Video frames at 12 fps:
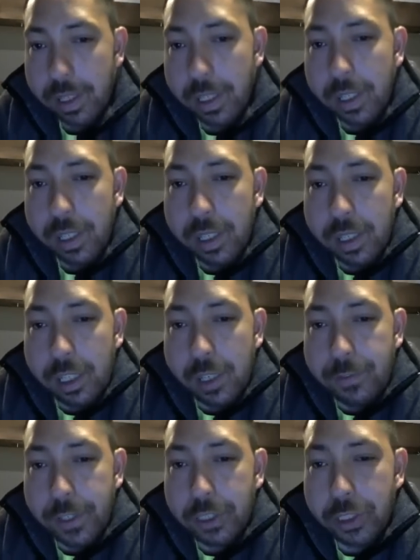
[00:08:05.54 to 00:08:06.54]
The
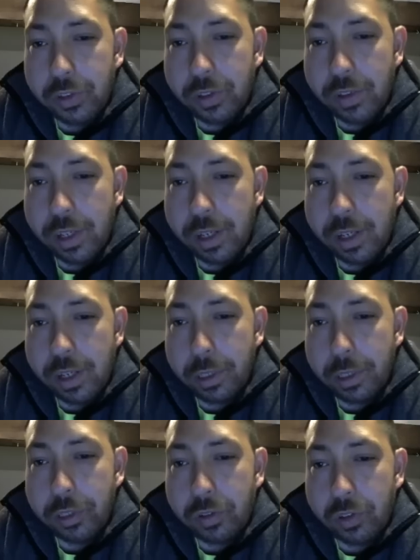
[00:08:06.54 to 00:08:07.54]
officials then pushed
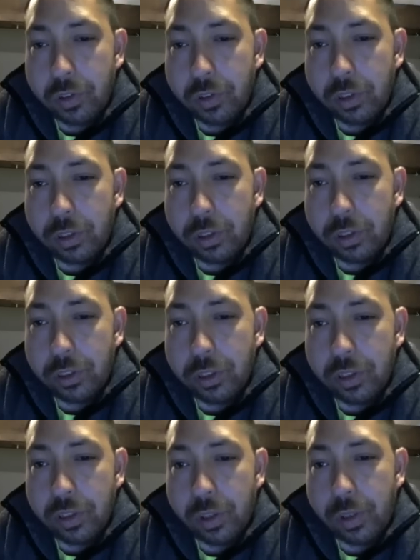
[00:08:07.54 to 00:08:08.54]
soldiers into
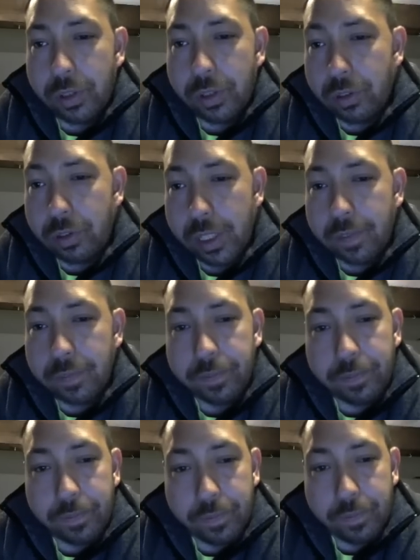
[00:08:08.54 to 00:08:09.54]
going to Ukraine.
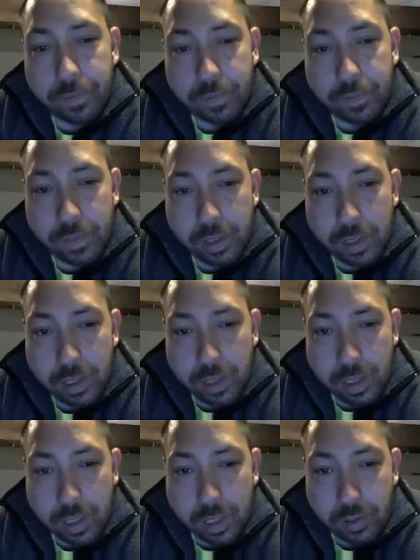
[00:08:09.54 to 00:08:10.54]

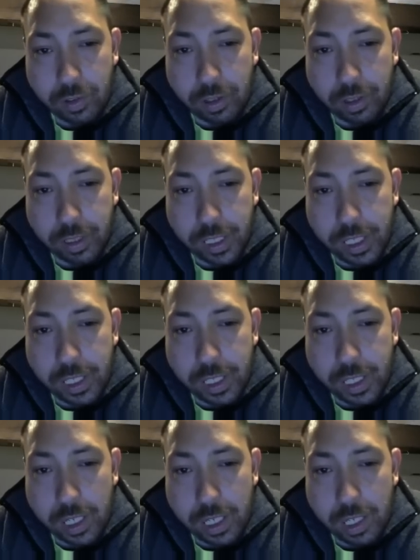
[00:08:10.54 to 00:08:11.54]
Sergei
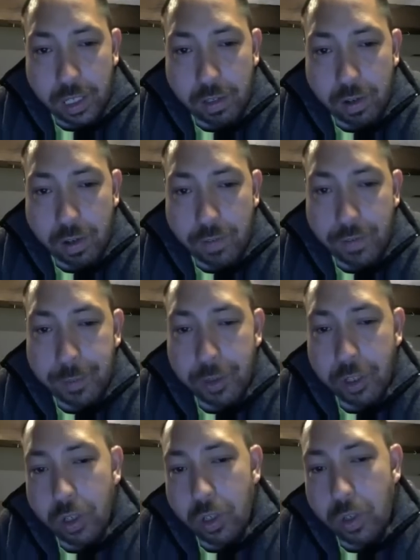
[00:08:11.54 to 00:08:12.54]
uh,
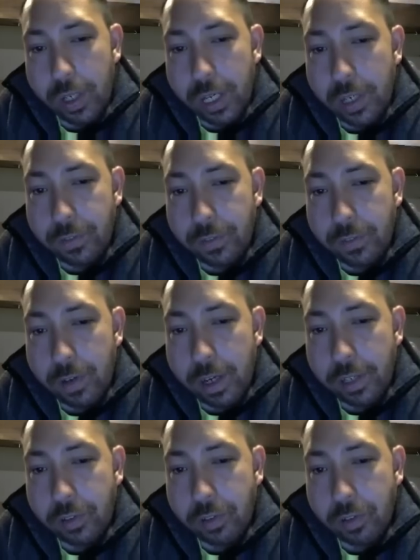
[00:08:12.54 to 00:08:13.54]
head of the
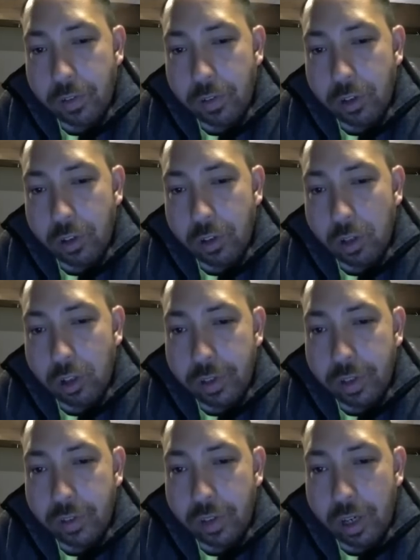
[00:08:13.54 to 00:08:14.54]
rights group
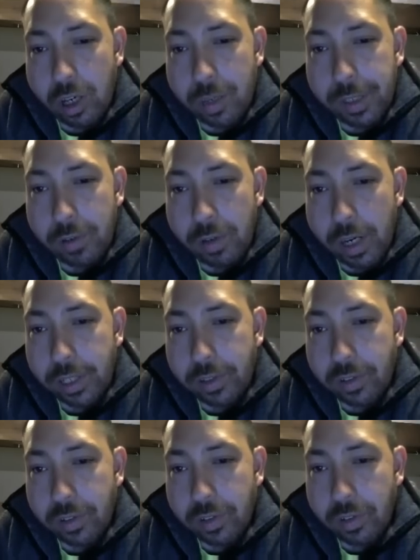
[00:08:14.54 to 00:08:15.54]
Citizen Army, Rights.